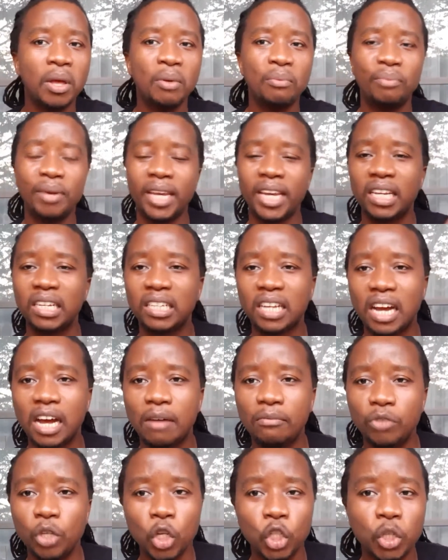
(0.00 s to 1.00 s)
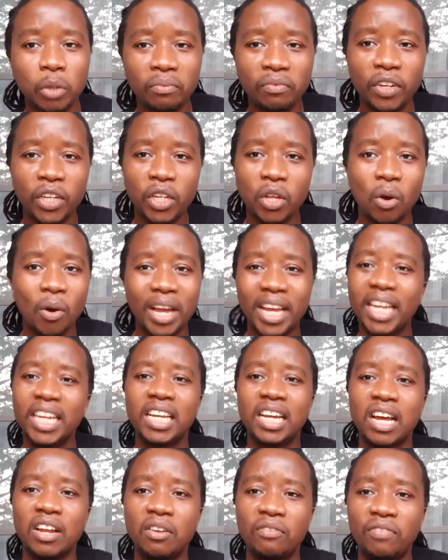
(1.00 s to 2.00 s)
be it YouTube video or any
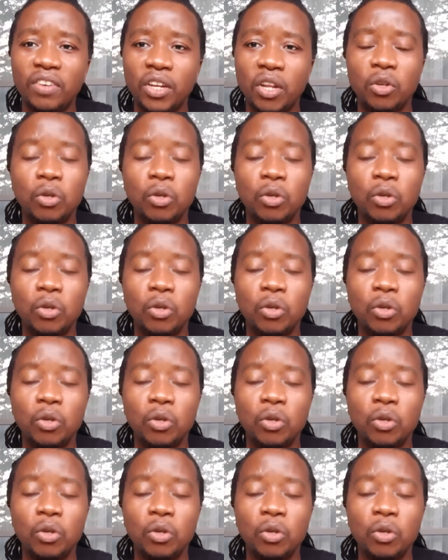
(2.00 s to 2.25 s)
kind of video.